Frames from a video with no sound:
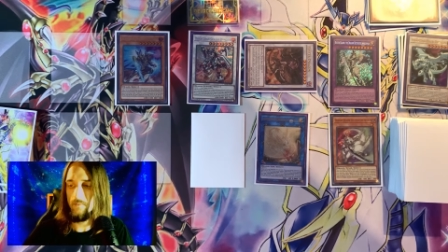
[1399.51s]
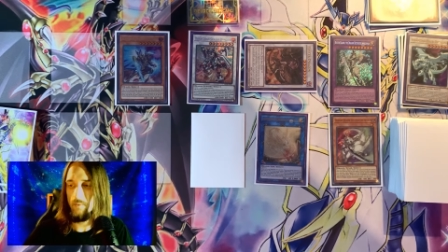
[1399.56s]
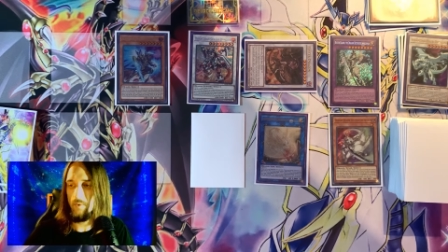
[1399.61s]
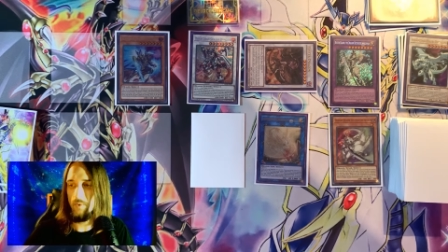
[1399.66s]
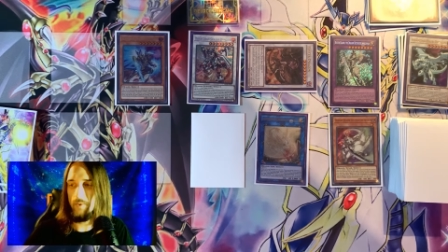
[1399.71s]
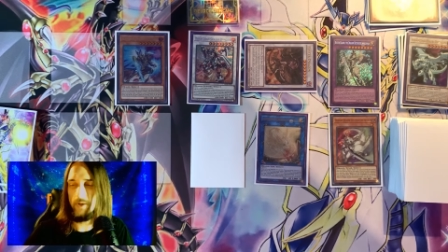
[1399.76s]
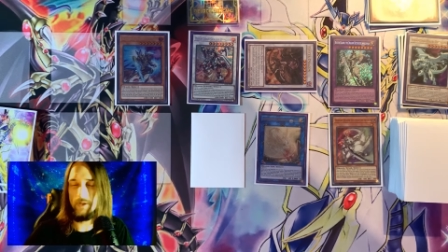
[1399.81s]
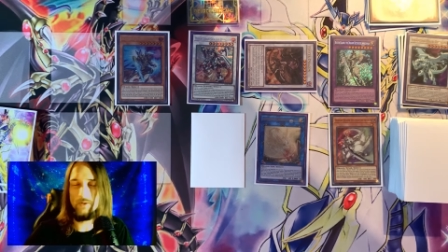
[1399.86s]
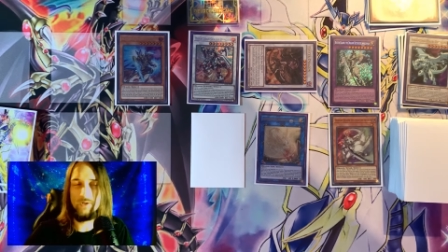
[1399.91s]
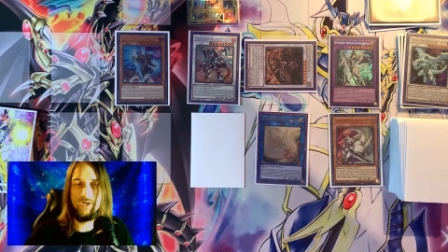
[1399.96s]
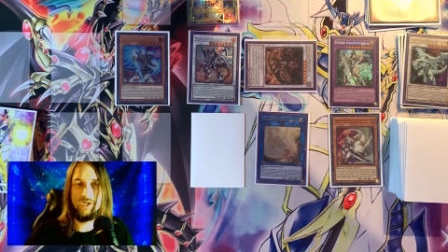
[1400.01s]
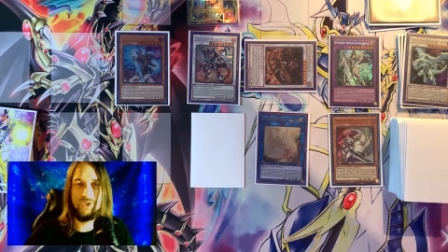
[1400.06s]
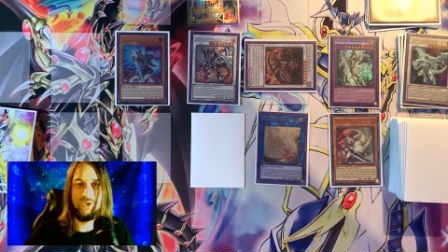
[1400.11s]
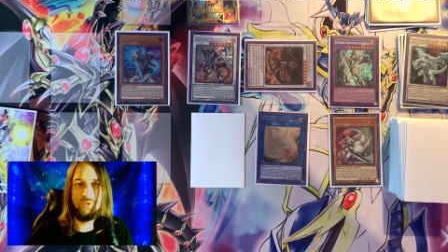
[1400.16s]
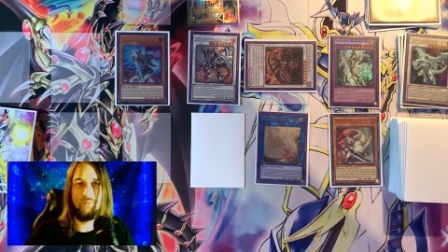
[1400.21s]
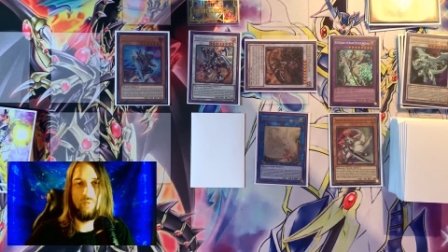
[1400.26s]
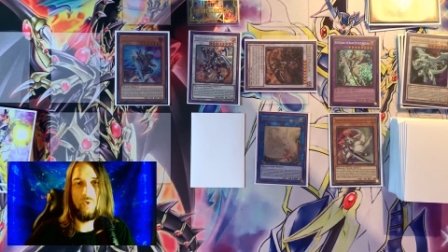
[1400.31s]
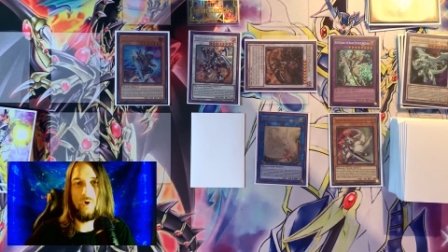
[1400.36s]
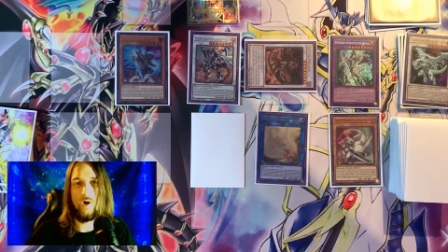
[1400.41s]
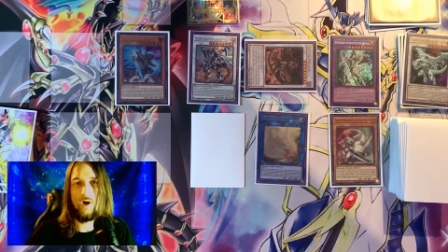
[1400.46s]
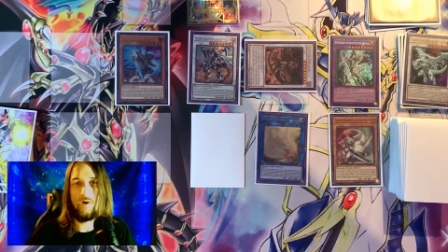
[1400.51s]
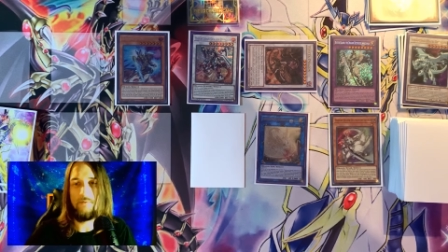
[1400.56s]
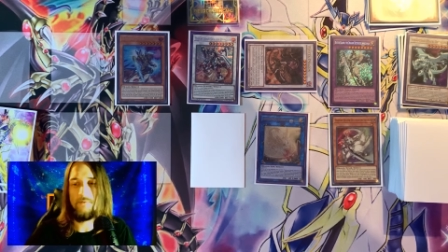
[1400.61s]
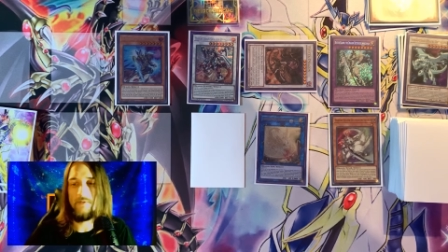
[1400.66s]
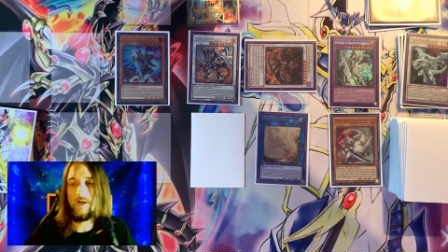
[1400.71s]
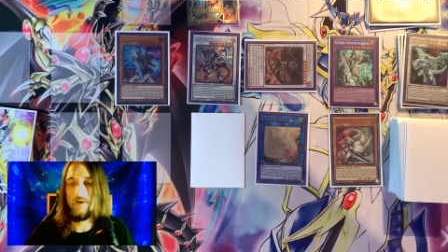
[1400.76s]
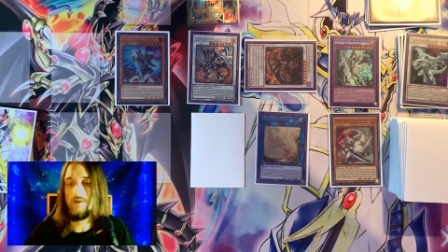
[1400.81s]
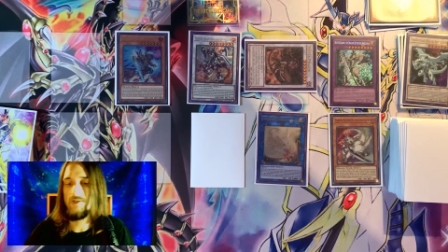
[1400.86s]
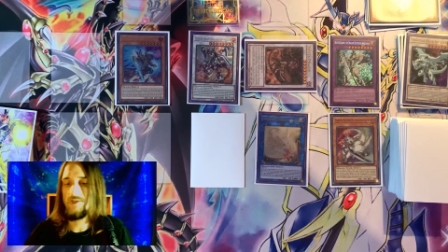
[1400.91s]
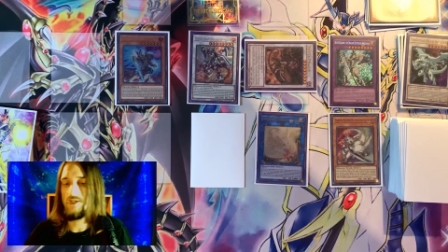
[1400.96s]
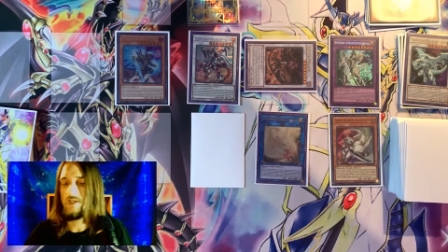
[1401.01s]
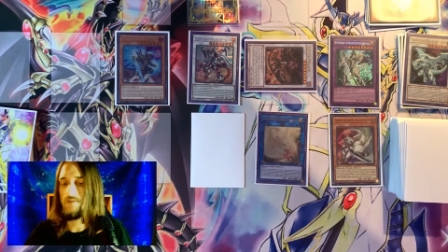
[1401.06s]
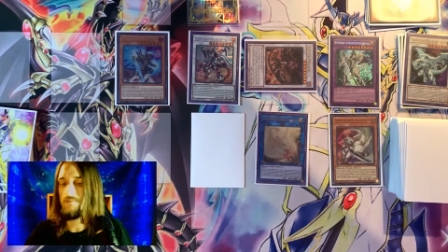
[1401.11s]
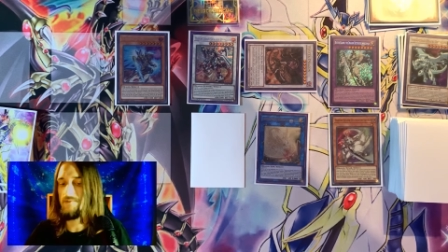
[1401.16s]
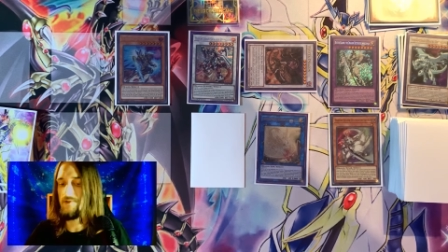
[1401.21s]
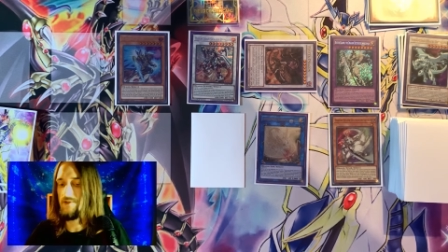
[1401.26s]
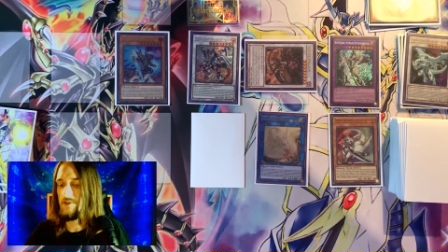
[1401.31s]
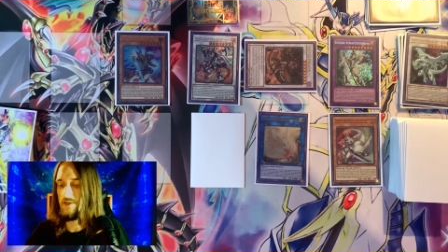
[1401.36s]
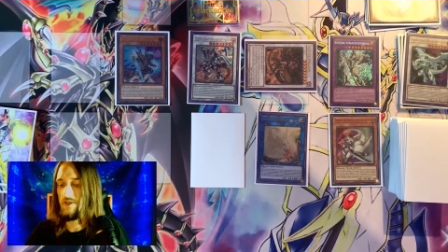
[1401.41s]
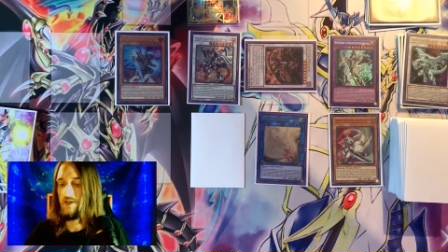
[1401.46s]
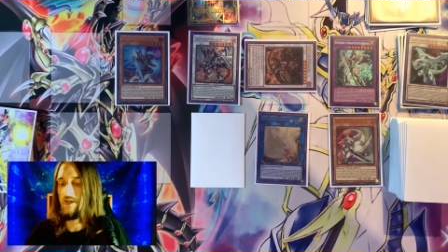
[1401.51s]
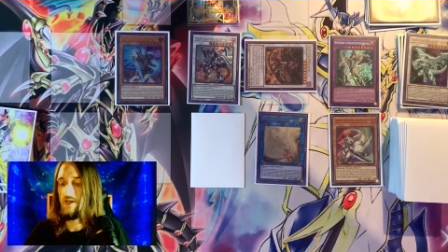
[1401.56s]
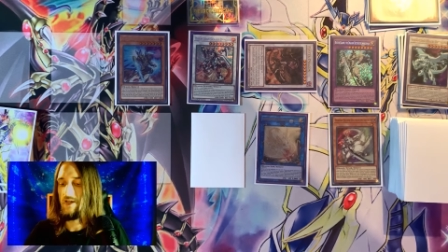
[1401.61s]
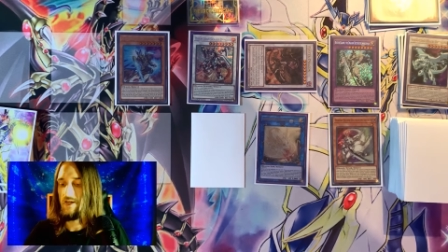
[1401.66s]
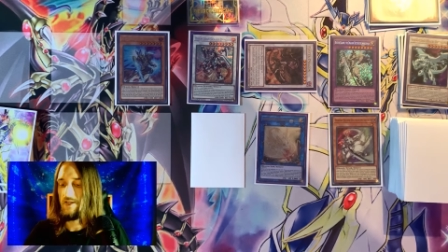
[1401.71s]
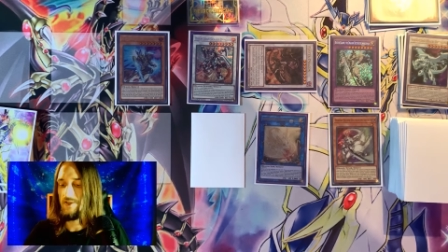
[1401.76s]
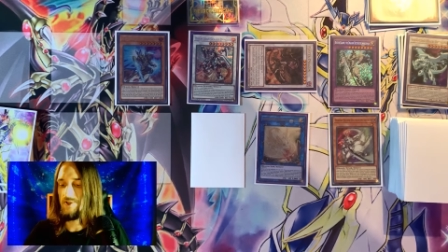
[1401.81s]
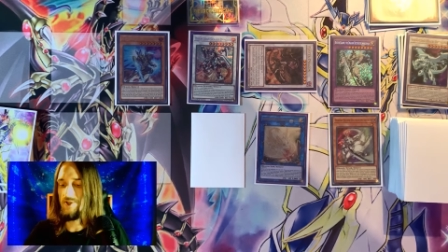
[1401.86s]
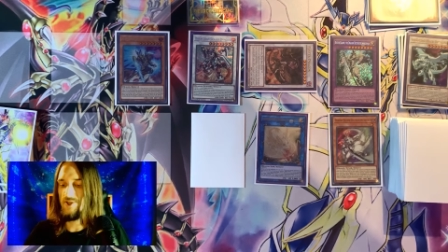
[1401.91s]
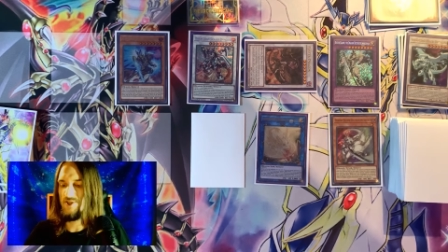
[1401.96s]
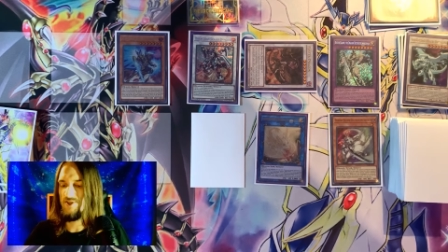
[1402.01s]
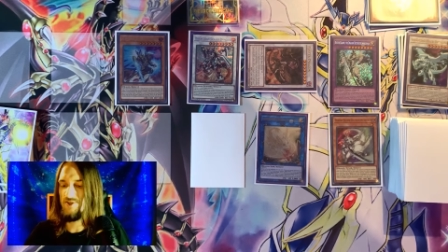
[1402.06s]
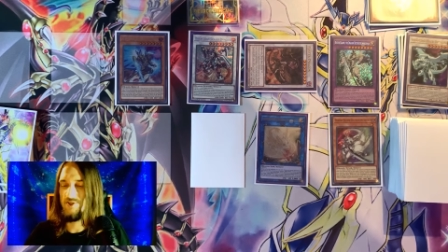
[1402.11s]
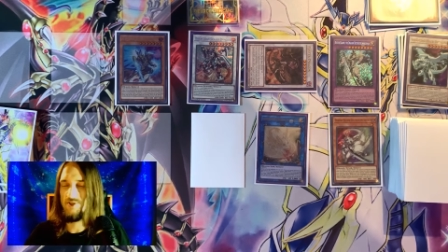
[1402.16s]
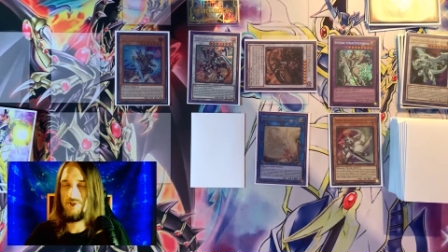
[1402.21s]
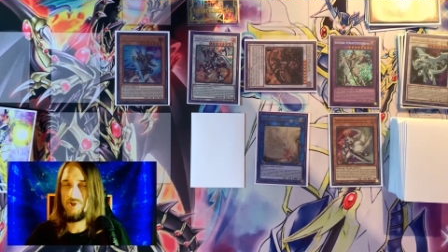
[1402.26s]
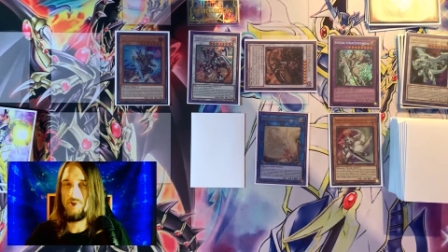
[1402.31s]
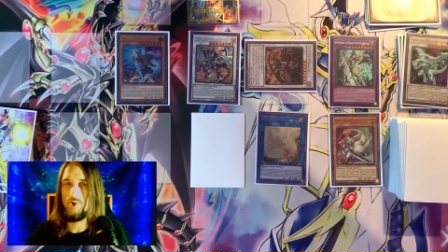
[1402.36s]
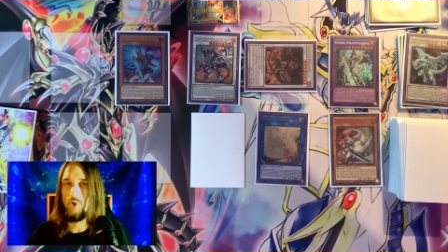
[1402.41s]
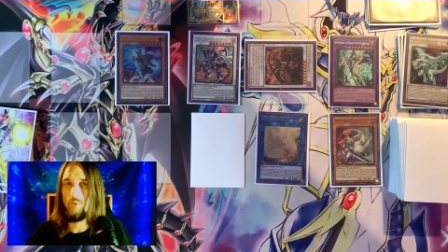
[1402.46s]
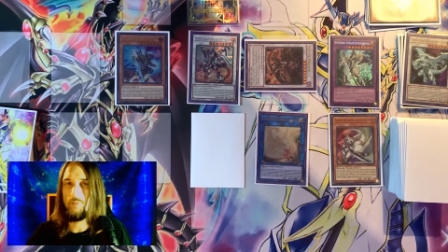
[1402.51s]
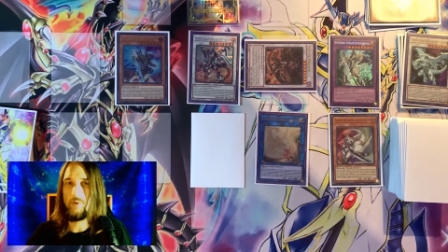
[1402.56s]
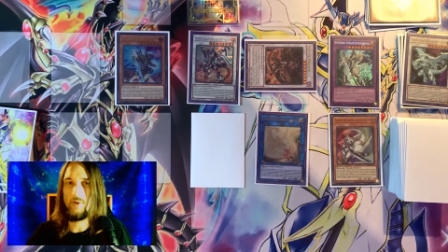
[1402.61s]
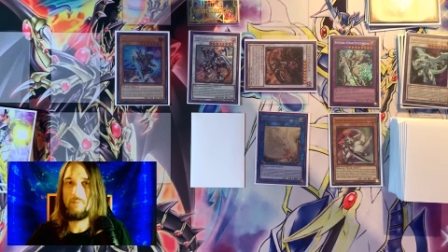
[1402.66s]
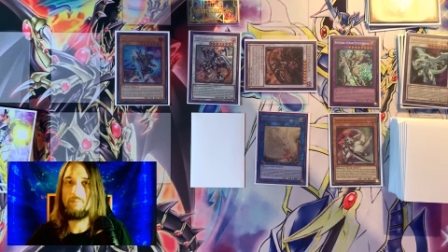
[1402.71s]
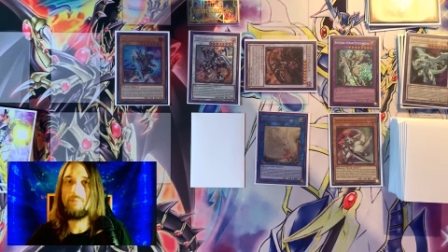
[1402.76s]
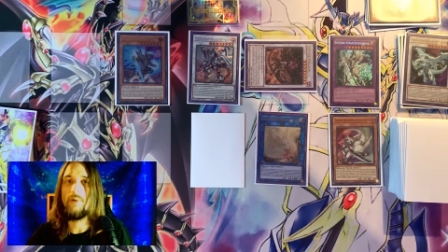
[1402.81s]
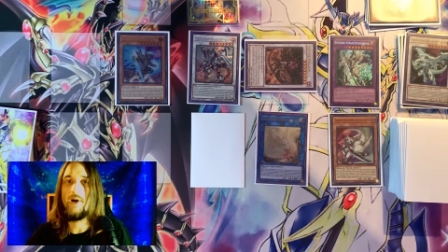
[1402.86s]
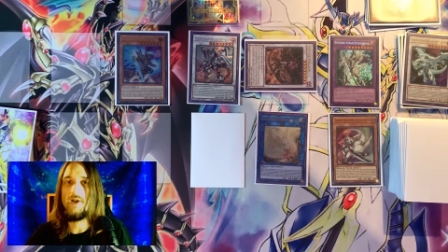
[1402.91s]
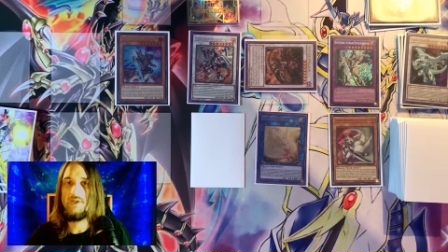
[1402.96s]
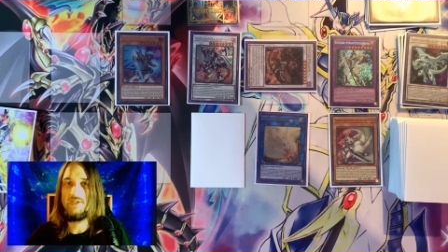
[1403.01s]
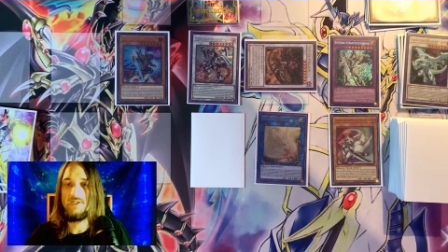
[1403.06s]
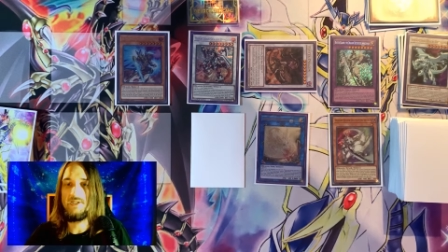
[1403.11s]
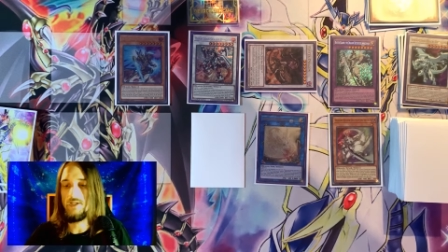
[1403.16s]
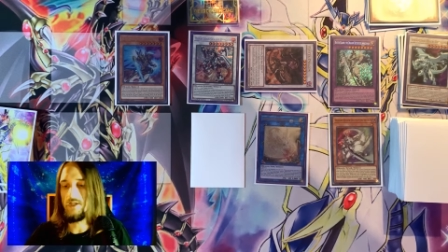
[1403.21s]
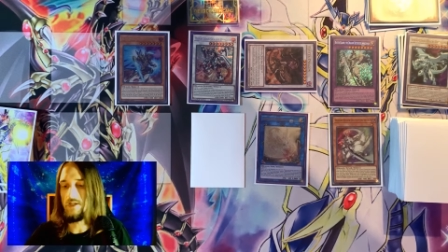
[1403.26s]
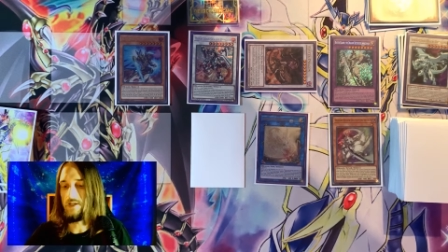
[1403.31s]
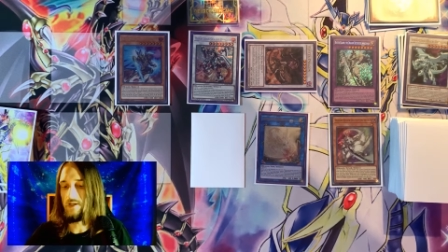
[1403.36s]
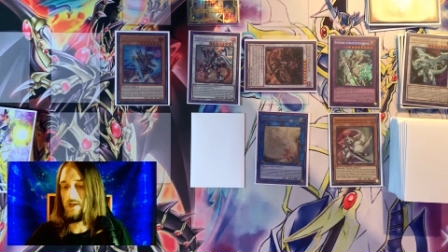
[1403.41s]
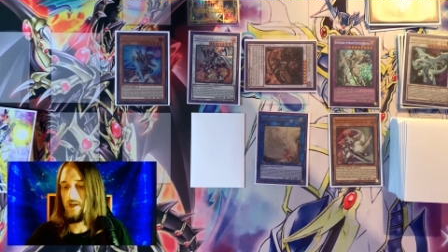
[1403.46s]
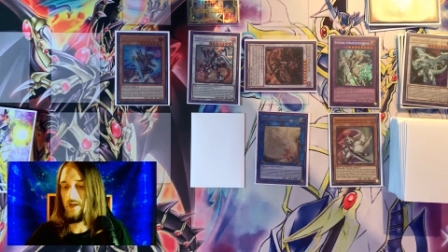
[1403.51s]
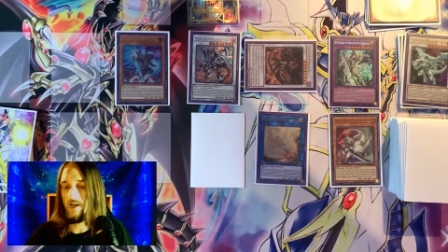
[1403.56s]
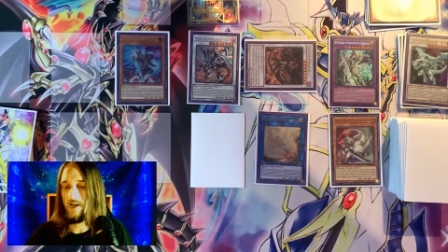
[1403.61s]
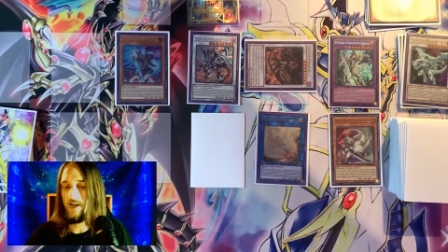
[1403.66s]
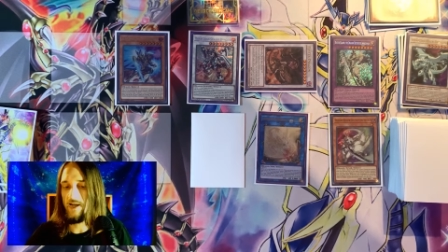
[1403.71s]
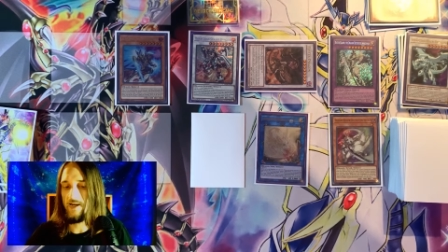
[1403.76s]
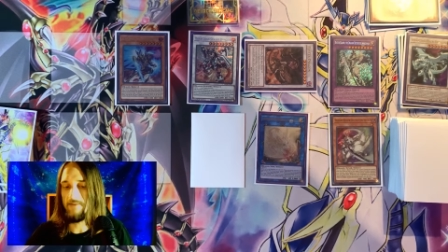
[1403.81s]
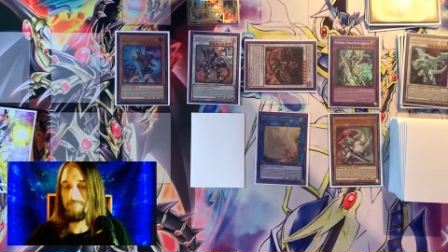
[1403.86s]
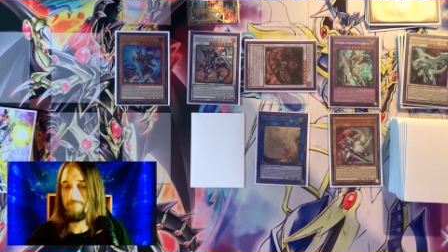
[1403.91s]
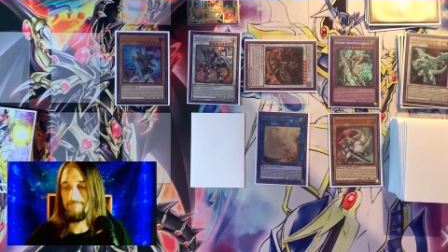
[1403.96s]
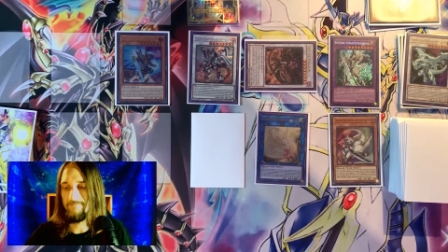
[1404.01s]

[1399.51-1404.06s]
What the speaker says: Quick Launch and War Arthau seems just super busted, and